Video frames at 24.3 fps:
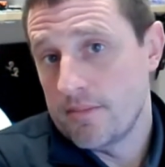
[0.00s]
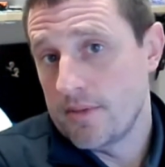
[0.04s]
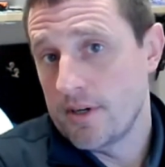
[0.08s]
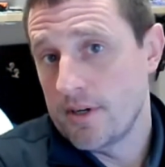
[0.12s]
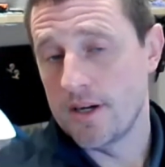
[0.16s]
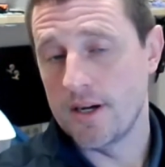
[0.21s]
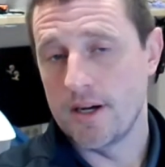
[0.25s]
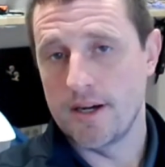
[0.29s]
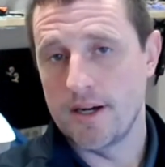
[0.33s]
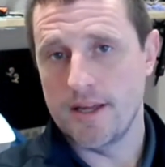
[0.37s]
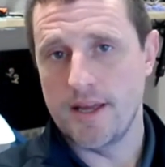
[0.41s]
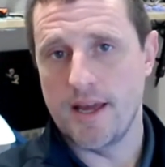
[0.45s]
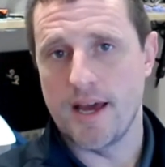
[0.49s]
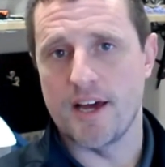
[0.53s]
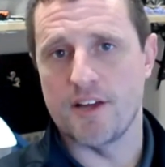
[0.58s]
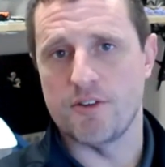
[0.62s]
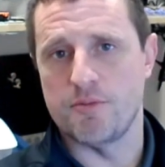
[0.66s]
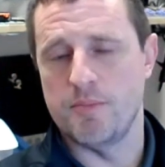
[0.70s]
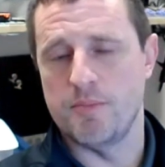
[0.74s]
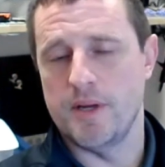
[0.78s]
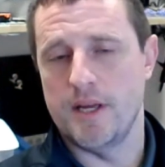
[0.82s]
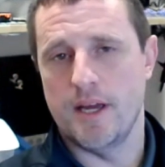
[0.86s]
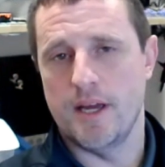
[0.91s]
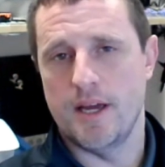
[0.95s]

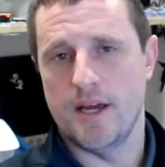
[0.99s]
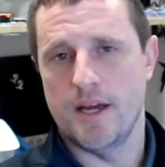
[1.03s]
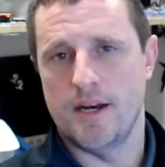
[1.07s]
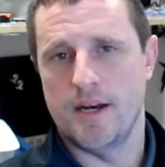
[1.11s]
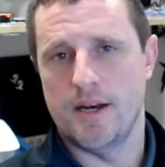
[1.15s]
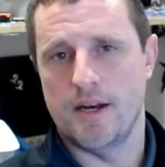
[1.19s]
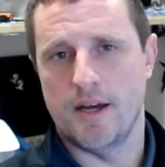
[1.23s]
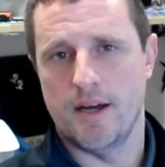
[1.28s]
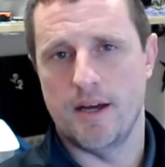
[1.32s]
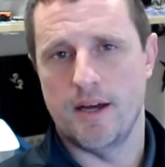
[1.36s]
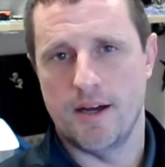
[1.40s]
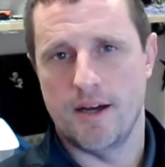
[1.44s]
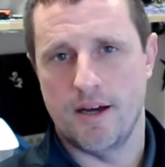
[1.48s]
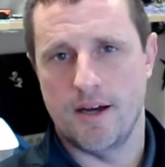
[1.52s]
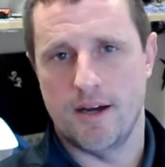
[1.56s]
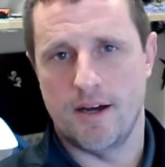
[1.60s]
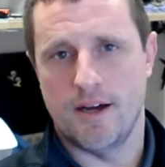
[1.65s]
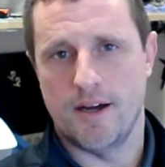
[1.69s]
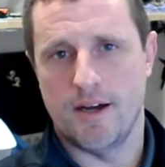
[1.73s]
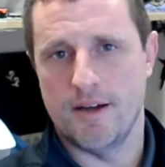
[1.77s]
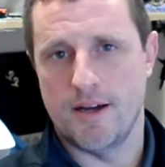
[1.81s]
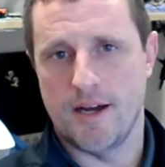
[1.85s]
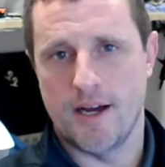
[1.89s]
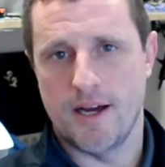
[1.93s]
And
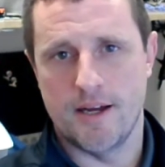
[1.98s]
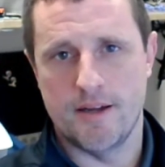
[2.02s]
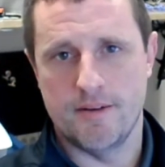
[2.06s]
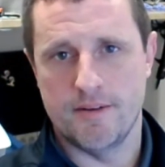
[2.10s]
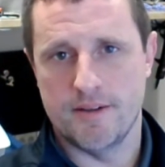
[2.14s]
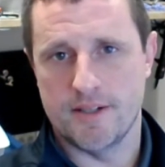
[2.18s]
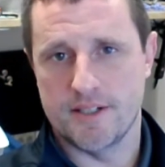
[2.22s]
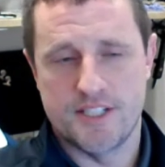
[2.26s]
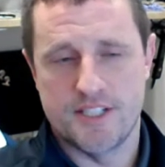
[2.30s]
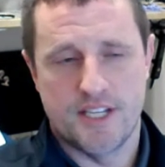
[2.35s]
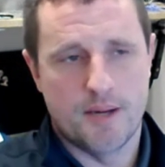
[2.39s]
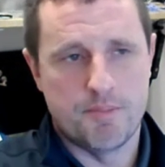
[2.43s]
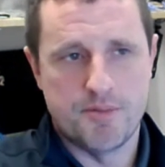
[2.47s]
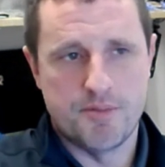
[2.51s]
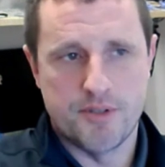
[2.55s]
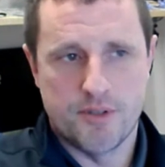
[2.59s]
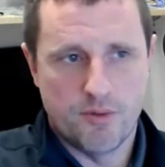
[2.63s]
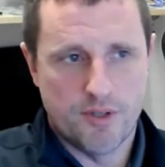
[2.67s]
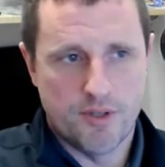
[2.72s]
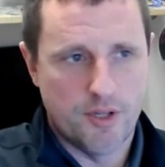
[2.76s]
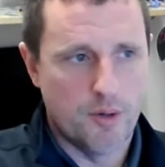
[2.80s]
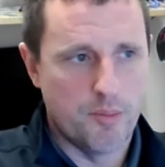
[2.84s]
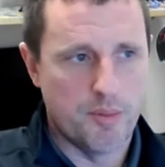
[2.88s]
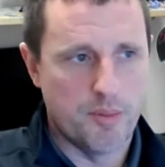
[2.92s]
I
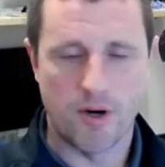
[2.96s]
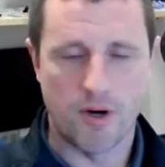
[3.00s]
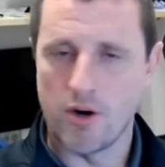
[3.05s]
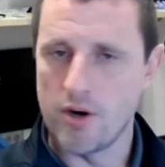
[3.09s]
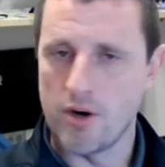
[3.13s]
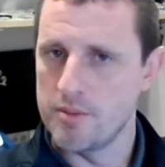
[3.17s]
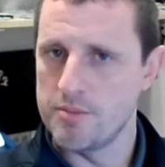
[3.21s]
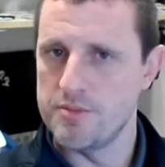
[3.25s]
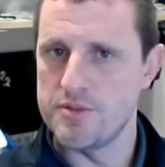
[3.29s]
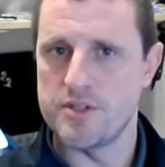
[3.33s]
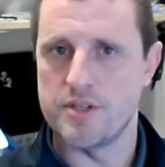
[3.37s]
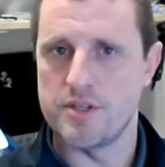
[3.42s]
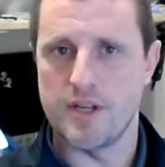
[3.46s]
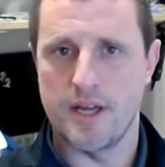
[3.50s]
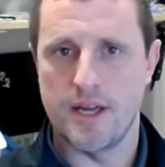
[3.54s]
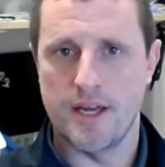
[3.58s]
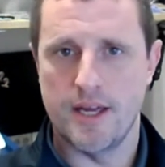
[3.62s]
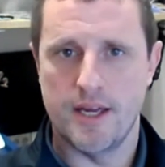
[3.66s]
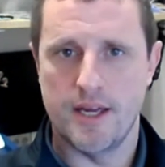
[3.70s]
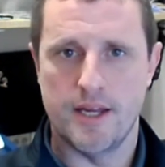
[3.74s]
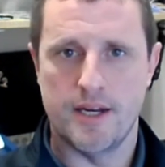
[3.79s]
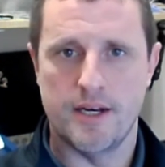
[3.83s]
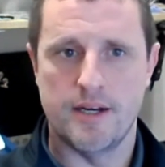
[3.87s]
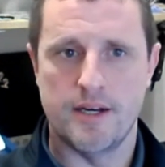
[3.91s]
accepted with open arms
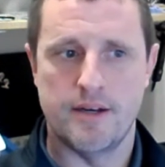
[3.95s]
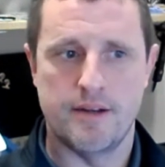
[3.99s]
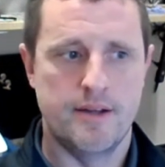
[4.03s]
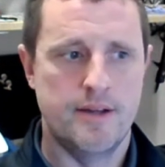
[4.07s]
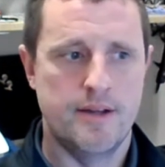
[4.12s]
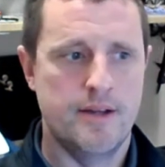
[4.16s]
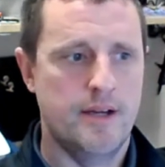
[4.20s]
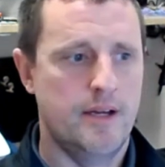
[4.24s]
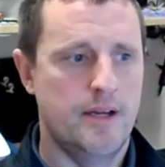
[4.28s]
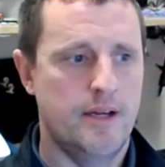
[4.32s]
and